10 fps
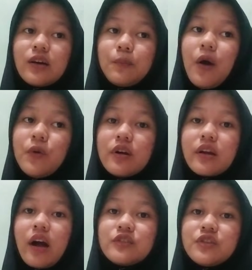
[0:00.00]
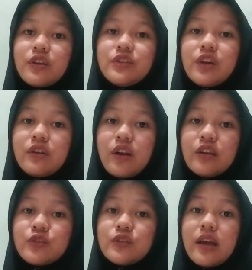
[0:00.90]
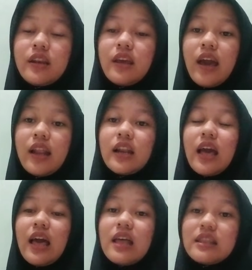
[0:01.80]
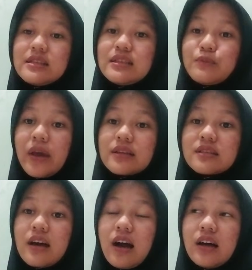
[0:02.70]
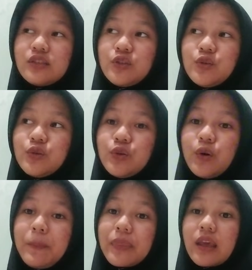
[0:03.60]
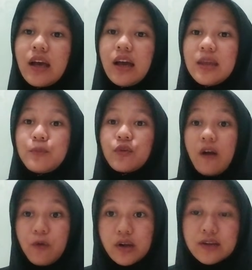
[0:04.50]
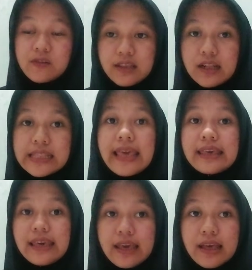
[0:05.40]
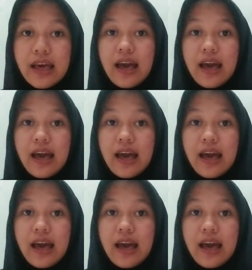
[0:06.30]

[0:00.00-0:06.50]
power, culture, gender, and society. And this is makes us to improve our critical thinking.